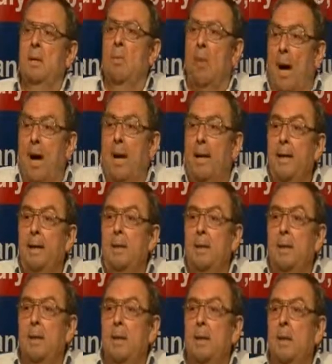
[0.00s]

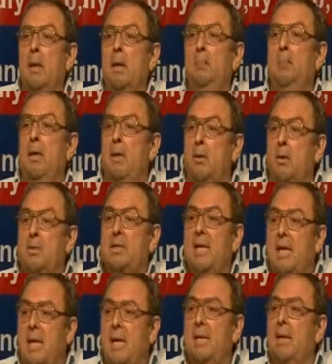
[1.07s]
Why? Because
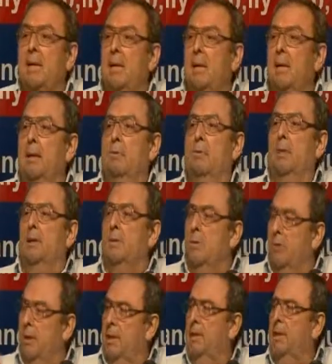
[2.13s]
again, when
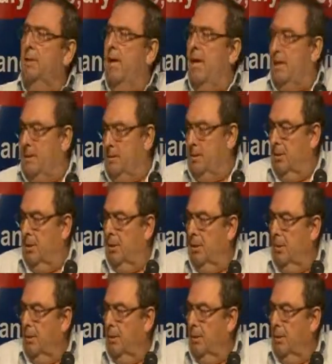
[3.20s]
you read the text,